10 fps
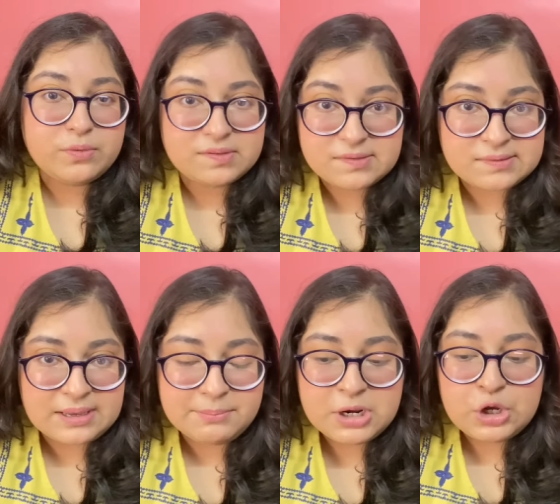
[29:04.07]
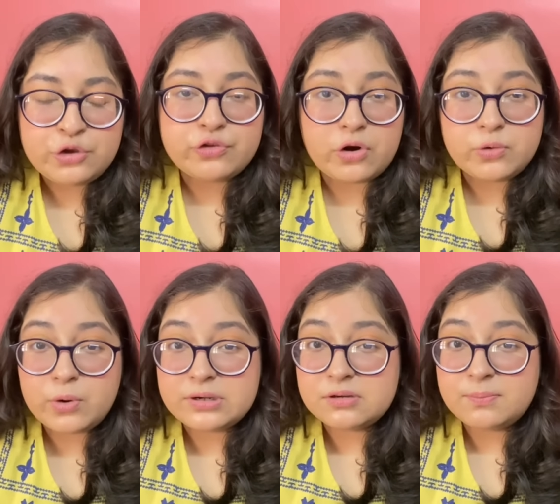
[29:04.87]
was the same. Seonwoo
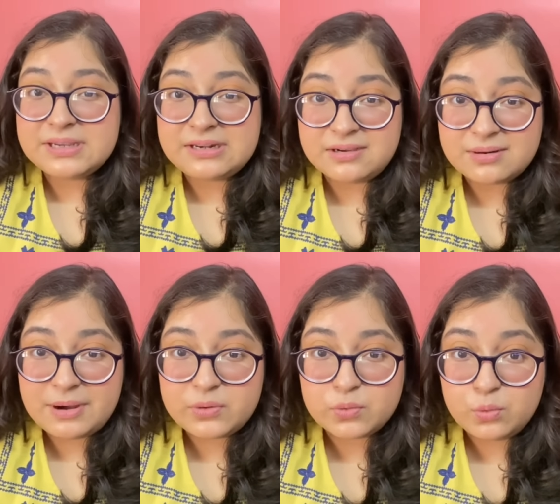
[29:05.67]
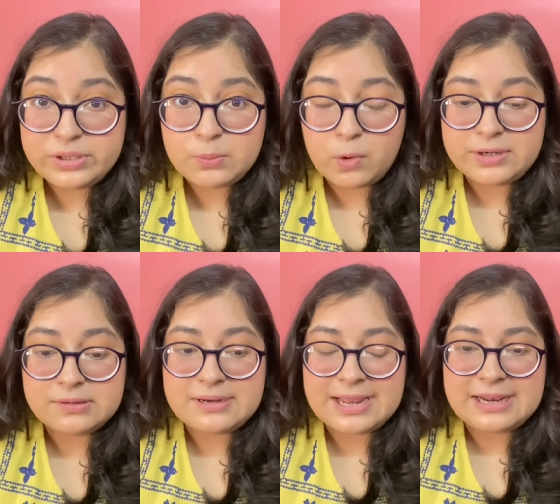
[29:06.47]
wanted to be clear about who he
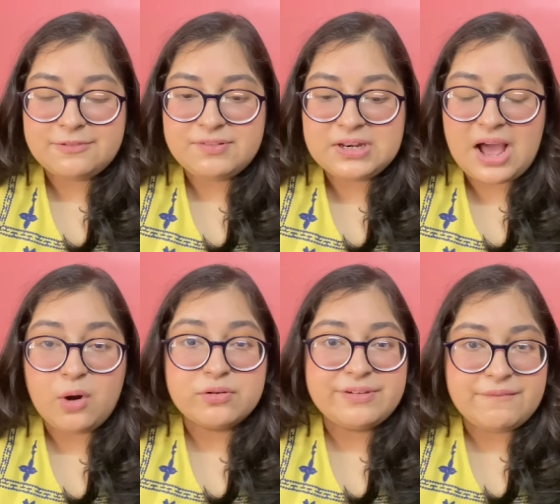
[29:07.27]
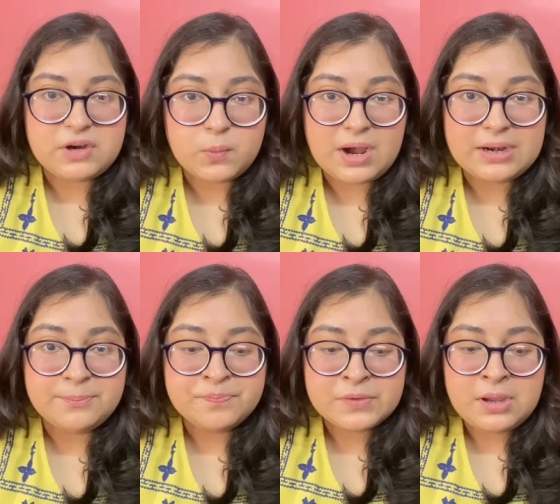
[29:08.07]
wanted, and I feel out of
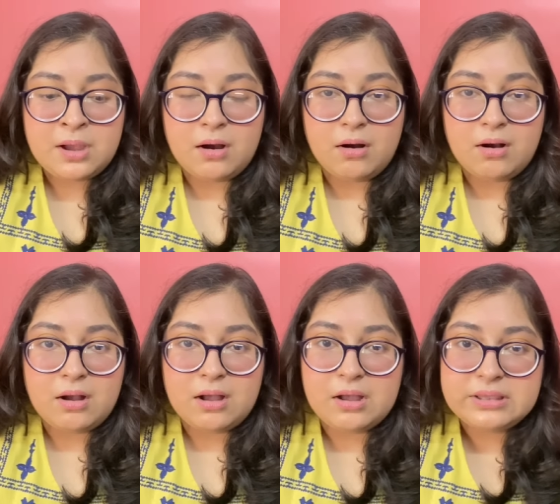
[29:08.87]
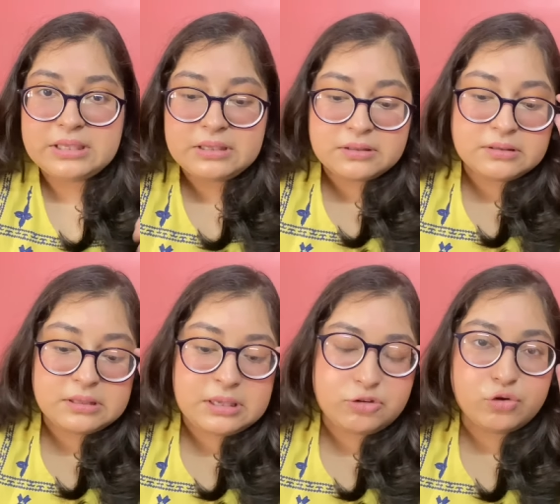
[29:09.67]
everyone, uh, he
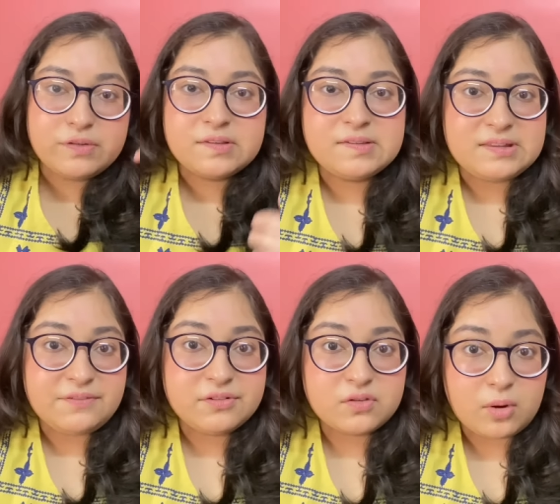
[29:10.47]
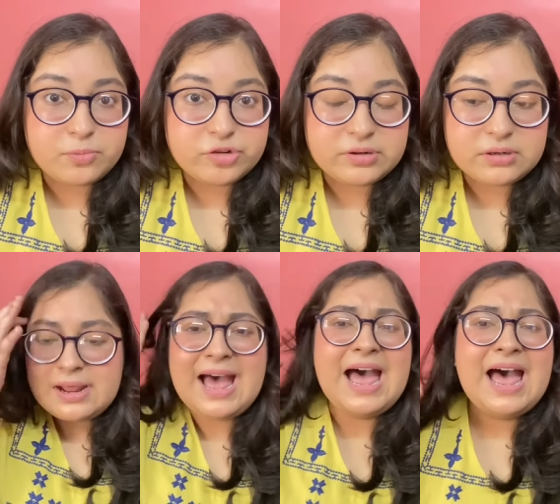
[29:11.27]
he chose the safest option.
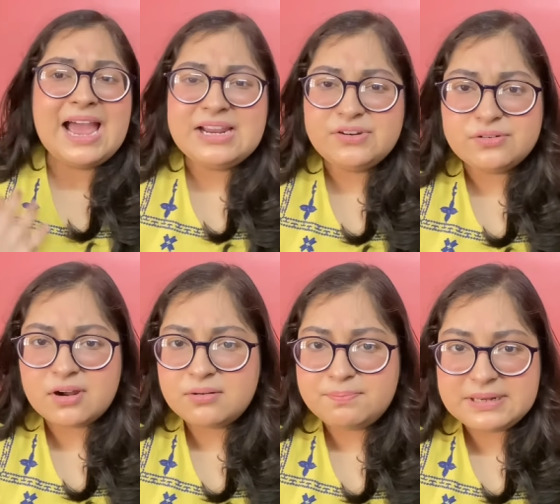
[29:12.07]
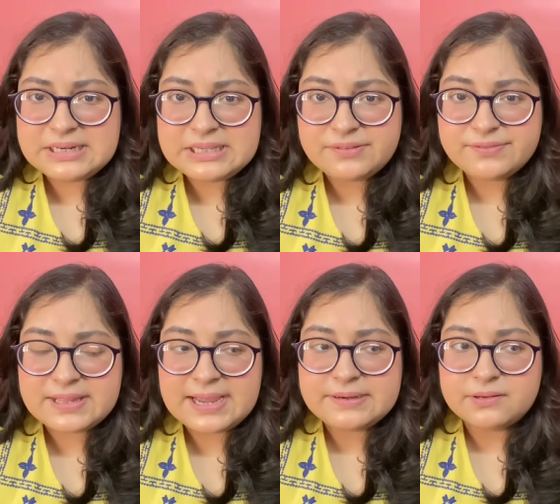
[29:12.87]
I do not believe
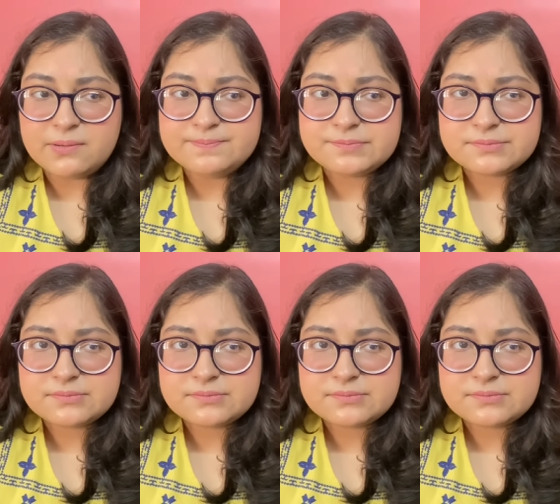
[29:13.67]
that um,